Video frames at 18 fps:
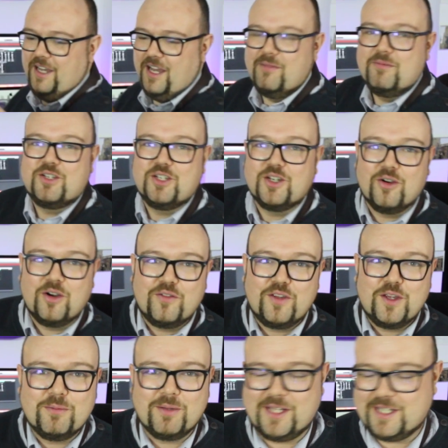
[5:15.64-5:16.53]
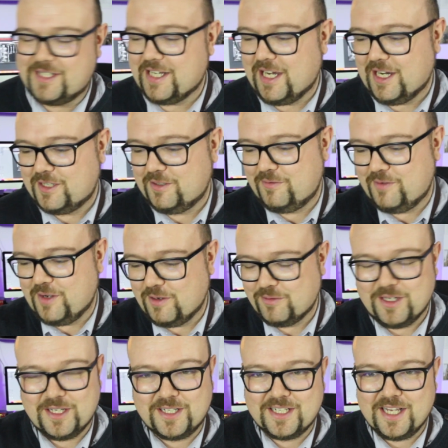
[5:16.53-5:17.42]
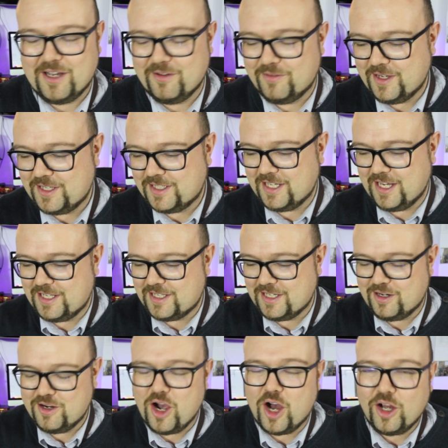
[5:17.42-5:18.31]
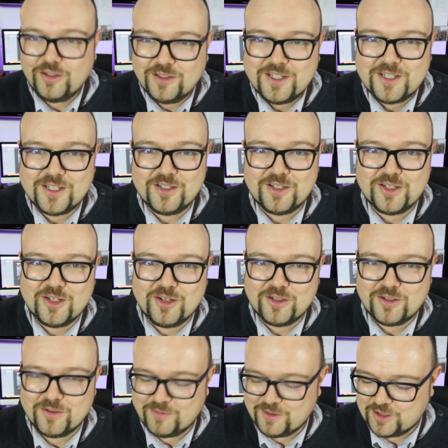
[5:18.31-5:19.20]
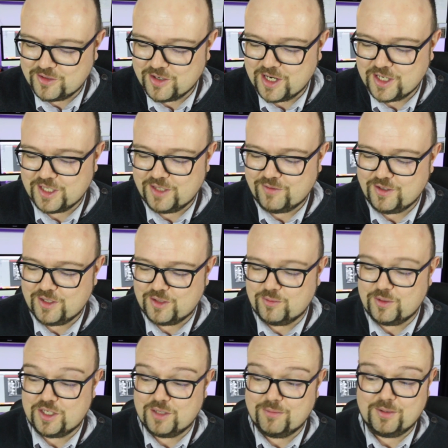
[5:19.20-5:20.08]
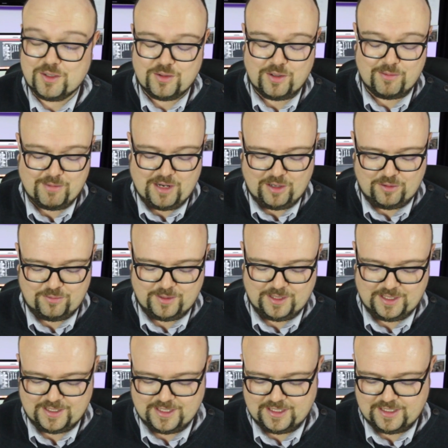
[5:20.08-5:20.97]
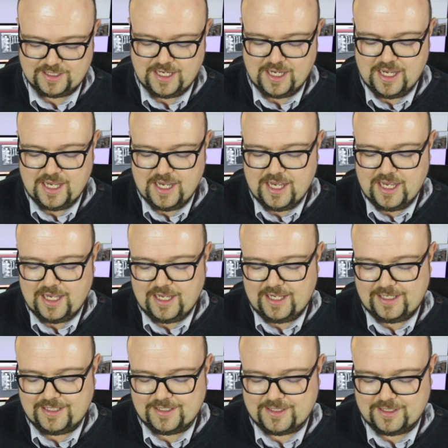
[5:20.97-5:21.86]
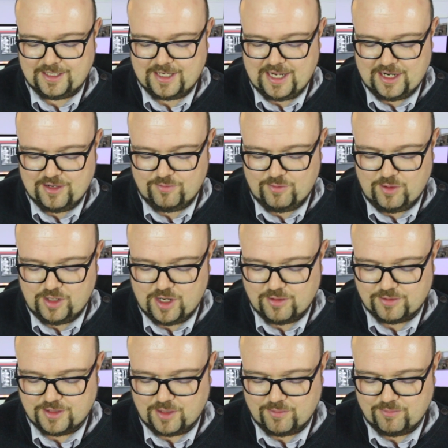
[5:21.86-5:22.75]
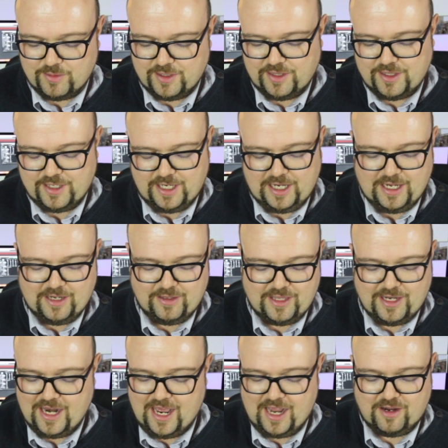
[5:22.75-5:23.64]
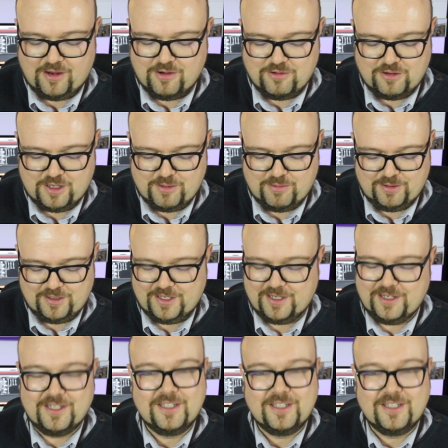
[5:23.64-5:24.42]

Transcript: I'm sure if you play the saxophone yourself, it's a constant source of frustration if you're switching between mouthpieces, is kind of what goes on with the nat cork, but